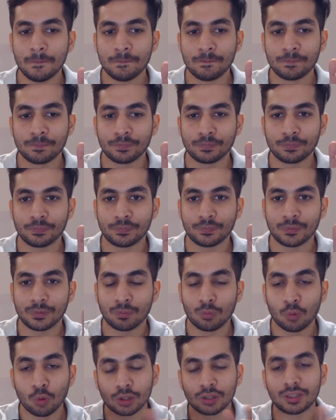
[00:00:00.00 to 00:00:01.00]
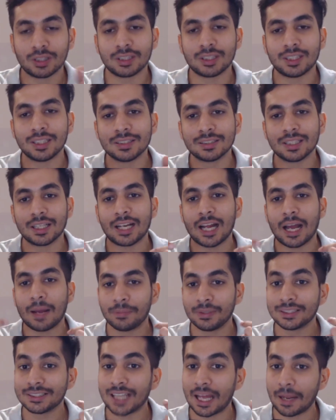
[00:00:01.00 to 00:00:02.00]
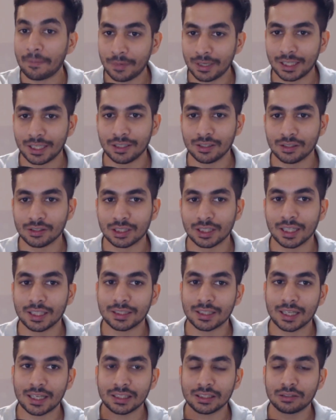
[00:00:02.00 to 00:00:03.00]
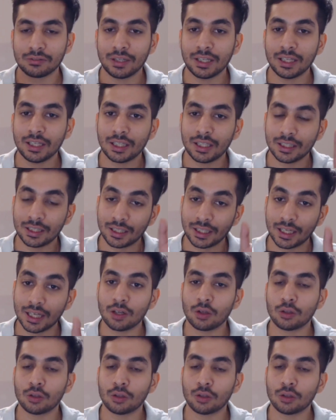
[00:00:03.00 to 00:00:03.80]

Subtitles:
both the things are happening simultaneously, and that is why there